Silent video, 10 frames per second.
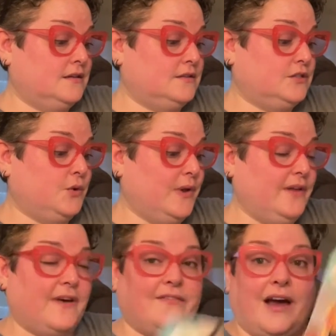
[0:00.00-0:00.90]

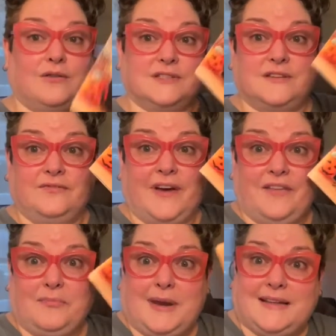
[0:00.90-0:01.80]
25 hours and
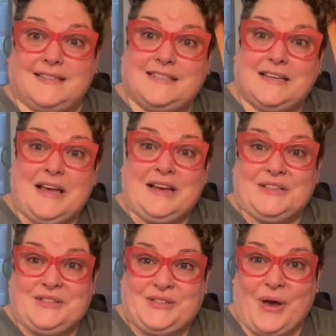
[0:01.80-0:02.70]
five minutes.
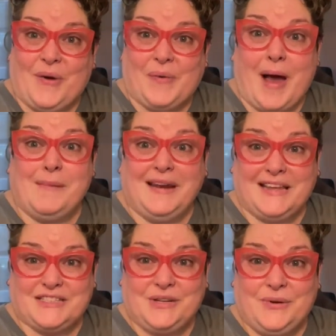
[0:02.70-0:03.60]
So I'm going to
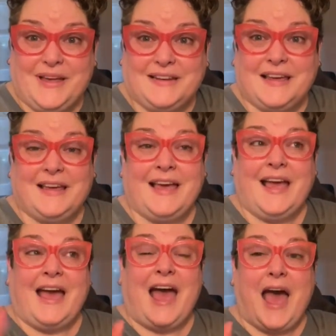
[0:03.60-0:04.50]
get to it.
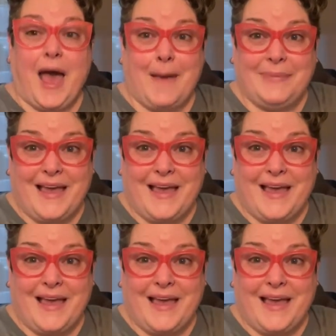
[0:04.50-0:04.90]
Happy